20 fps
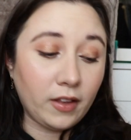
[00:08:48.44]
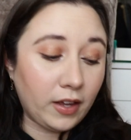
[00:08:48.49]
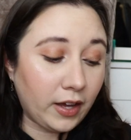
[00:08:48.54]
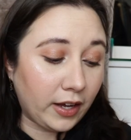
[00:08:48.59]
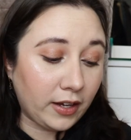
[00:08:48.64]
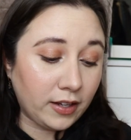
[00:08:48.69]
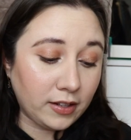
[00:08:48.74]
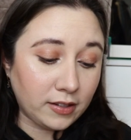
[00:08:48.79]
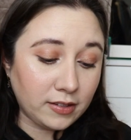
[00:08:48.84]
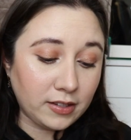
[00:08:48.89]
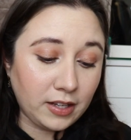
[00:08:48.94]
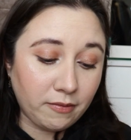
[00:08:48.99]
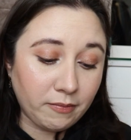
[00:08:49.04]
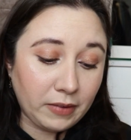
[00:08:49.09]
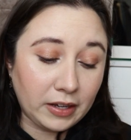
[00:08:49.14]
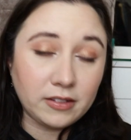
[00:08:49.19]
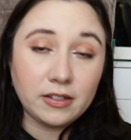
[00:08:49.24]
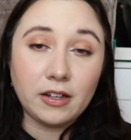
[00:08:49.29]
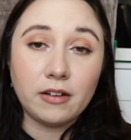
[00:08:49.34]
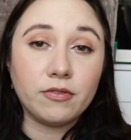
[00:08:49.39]
I could see
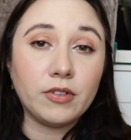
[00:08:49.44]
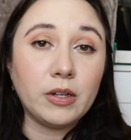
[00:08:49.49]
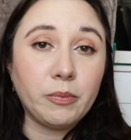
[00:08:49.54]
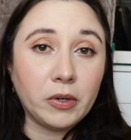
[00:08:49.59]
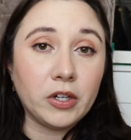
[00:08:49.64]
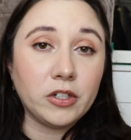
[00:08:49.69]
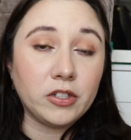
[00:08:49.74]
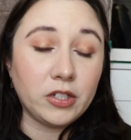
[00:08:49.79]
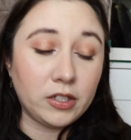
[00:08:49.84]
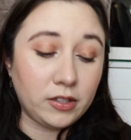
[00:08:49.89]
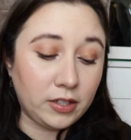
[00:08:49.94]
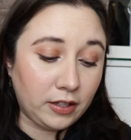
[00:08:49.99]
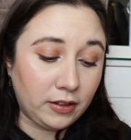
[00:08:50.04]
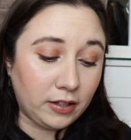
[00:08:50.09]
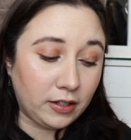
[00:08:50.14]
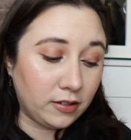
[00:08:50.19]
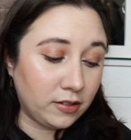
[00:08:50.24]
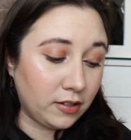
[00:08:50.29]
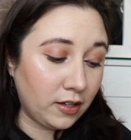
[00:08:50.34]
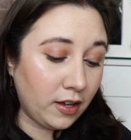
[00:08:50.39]
myself repurchasing
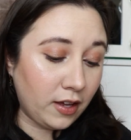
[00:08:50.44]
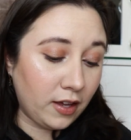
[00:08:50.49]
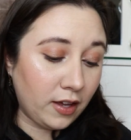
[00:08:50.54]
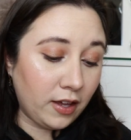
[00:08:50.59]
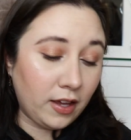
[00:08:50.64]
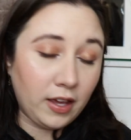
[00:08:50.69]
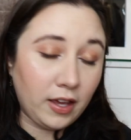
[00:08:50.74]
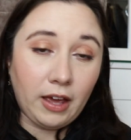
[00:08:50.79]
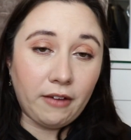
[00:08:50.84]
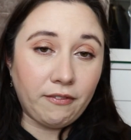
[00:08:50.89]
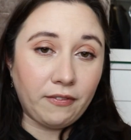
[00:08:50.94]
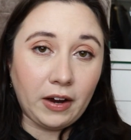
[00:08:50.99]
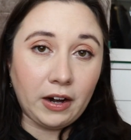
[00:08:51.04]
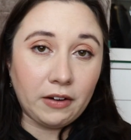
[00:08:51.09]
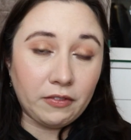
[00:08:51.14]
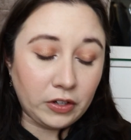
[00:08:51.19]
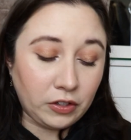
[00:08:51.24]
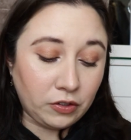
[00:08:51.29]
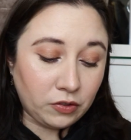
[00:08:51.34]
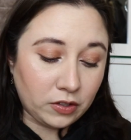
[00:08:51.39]
this if I
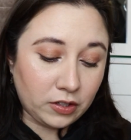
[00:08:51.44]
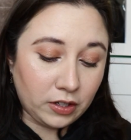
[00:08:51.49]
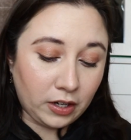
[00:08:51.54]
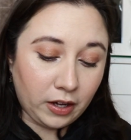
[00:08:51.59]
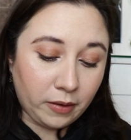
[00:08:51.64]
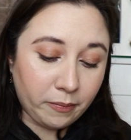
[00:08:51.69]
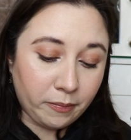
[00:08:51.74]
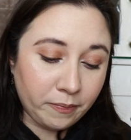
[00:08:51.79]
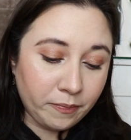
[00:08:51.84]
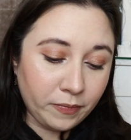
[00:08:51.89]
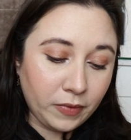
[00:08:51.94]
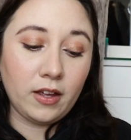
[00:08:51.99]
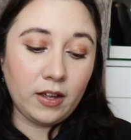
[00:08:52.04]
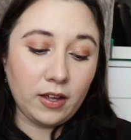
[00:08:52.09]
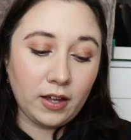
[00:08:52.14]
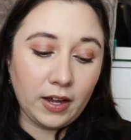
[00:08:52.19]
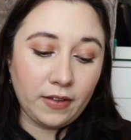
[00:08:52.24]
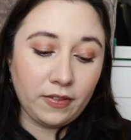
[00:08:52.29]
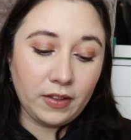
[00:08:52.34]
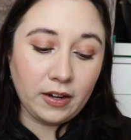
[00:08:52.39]
ever used it up.
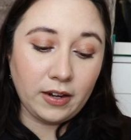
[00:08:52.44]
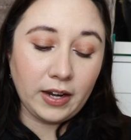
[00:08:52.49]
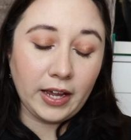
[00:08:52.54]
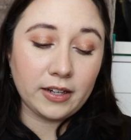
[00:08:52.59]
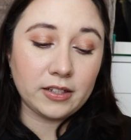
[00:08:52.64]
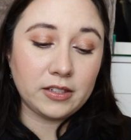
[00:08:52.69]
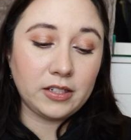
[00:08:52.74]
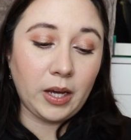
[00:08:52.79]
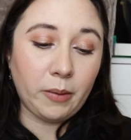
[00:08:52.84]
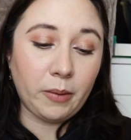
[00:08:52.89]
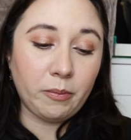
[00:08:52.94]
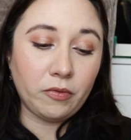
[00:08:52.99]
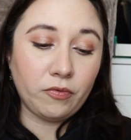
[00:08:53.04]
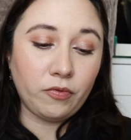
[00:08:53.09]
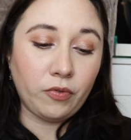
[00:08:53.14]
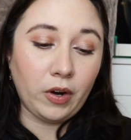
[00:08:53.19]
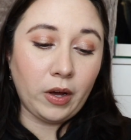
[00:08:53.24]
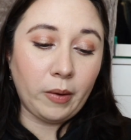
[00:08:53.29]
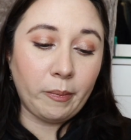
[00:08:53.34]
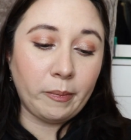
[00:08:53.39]
And then next up
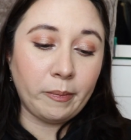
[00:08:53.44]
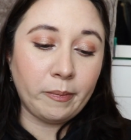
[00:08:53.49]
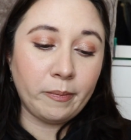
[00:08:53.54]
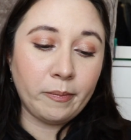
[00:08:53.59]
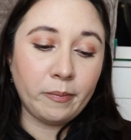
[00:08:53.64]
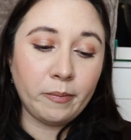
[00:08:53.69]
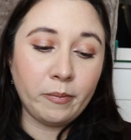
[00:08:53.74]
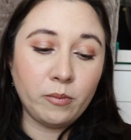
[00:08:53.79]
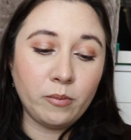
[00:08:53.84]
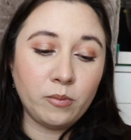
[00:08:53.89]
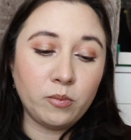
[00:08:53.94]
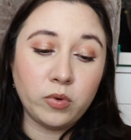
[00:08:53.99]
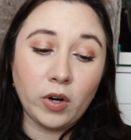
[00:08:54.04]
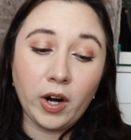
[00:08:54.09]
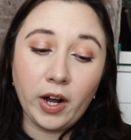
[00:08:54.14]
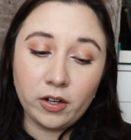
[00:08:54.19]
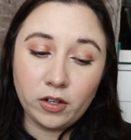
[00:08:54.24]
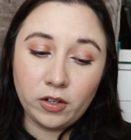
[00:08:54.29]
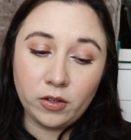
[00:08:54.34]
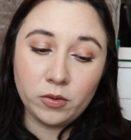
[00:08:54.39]
from
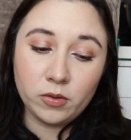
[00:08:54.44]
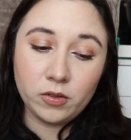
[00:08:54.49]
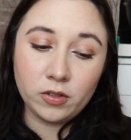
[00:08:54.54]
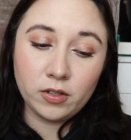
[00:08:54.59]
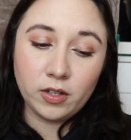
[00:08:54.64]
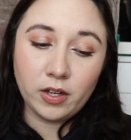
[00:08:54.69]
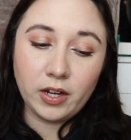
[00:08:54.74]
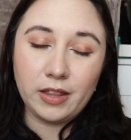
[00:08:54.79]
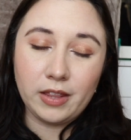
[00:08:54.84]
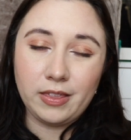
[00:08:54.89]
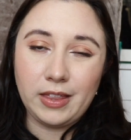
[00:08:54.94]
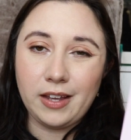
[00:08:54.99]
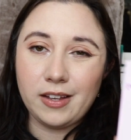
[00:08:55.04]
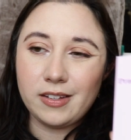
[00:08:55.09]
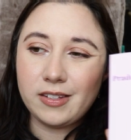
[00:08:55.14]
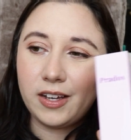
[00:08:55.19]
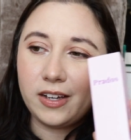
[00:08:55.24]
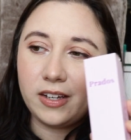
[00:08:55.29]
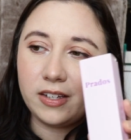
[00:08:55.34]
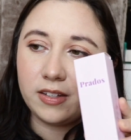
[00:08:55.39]
Prados, I think is
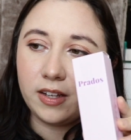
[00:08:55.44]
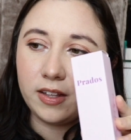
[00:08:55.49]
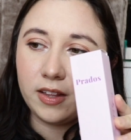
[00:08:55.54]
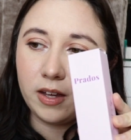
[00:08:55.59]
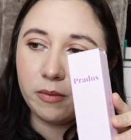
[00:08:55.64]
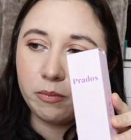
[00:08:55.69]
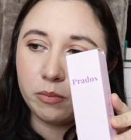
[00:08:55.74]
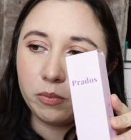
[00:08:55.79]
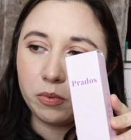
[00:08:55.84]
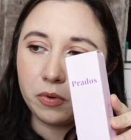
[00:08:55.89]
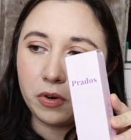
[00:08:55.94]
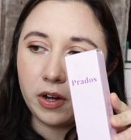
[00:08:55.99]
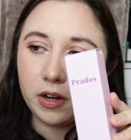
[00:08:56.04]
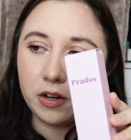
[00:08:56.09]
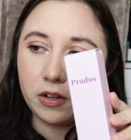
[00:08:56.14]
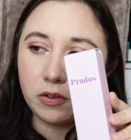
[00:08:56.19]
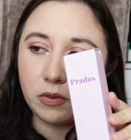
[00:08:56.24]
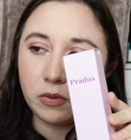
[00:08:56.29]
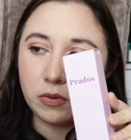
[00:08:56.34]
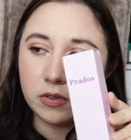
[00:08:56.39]
how you say that,
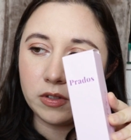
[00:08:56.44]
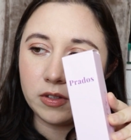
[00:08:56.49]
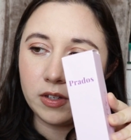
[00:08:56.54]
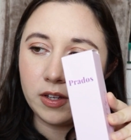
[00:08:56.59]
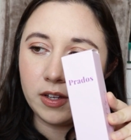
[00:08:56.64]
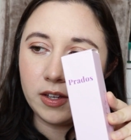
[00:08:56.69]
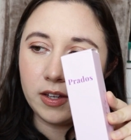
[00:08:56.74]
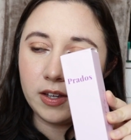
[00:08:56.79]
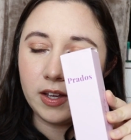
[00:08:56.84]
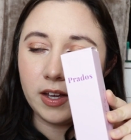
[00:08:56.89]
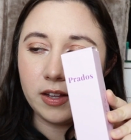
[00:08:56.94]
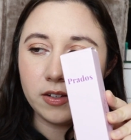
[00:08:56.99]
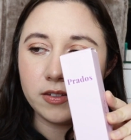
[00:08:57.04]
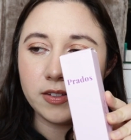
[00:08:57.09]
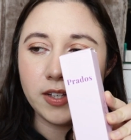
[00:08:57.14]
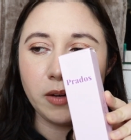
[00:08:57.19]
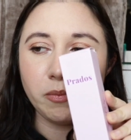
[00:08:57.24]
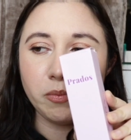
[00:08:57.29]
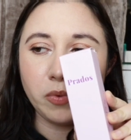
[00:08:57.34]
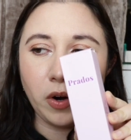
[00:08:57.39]
Prados. It looks
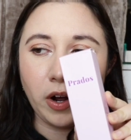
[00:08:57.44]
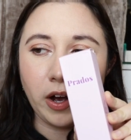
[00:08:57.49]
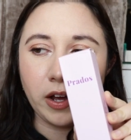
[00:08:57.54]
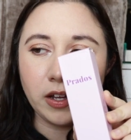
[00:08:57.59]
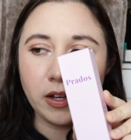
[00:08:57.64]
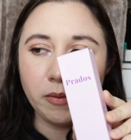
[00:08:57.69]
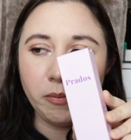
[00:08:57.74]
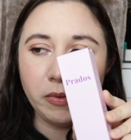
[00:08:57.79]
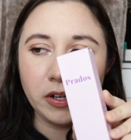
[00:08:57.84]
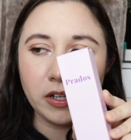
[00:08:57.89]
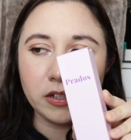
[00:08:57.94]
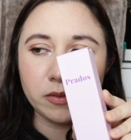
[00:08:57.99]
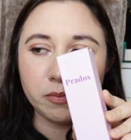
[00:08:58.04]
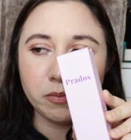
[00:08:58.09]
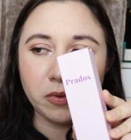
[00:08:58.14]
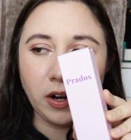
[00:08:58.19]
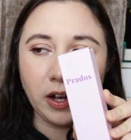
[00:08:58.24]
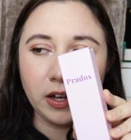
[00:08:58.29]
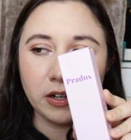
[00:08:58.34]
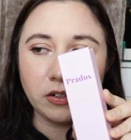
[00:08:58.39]
like Prada, but it's
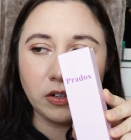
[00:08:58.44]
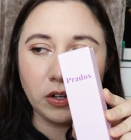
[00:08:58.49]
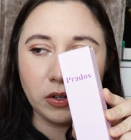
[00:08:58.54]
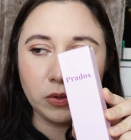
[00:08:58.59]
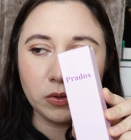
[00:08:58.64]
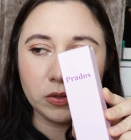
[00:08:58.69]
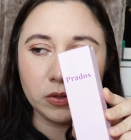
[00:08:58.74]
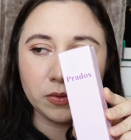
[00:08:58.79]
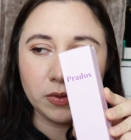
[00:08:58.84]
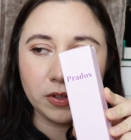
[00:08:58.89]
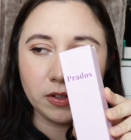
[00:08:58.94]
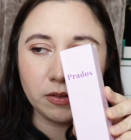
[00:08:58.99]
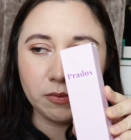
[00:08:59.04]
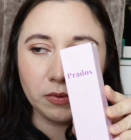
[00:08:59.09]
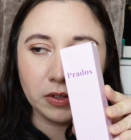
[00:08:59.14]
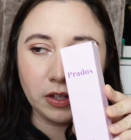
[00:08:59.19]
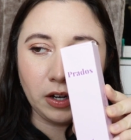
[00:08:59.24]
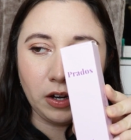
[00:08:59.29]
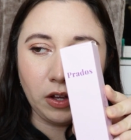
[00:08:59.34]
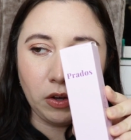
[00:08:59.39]
Prados
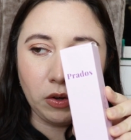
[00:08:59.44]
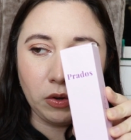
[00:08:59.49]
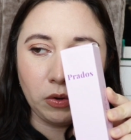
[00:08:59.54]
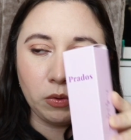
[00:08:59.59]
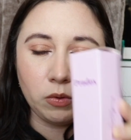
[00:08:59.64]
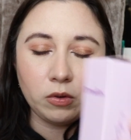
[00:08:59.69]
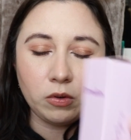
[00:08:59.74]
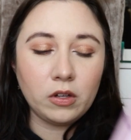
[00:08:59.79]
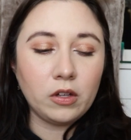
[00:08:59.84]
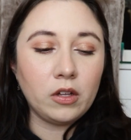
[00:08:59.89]
with an O.